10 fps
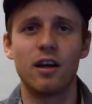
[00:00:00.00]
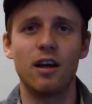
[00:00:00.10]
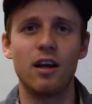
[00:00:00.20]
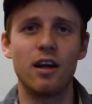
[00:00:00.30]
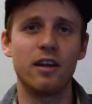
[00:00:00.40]

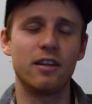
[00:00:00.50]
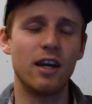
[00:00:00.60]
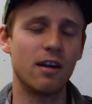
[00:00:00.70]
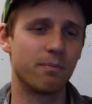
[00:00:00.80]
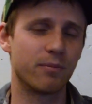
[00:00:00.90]
And
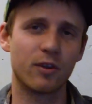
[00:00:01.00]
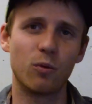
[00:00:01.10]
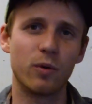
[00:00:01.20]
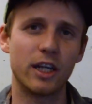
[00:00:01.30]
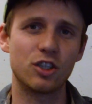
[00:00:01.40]
yeah,
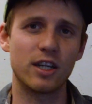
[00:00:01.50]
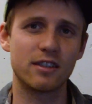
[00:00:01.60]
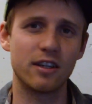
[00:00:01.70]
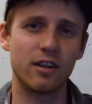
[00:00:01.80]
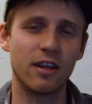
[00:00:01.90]
we'll catch you guys
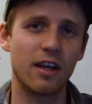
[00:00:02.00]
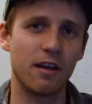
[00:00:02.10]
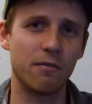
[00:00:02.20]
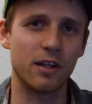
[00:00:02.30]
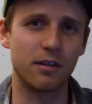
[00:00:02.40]
later.
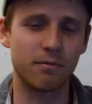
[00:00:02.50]
Have fun.